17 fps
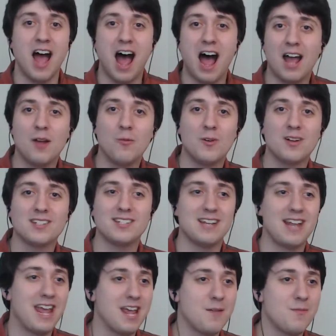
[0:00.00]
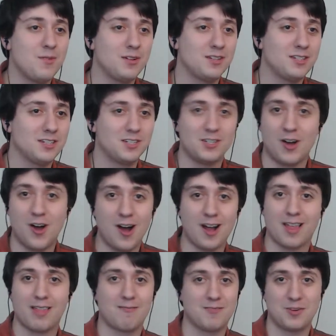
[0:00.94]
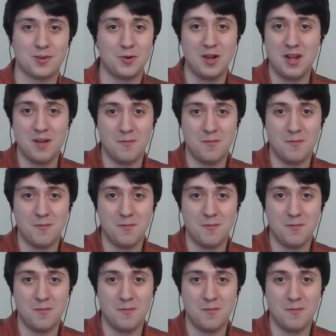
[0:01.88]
I wasn't able to talk through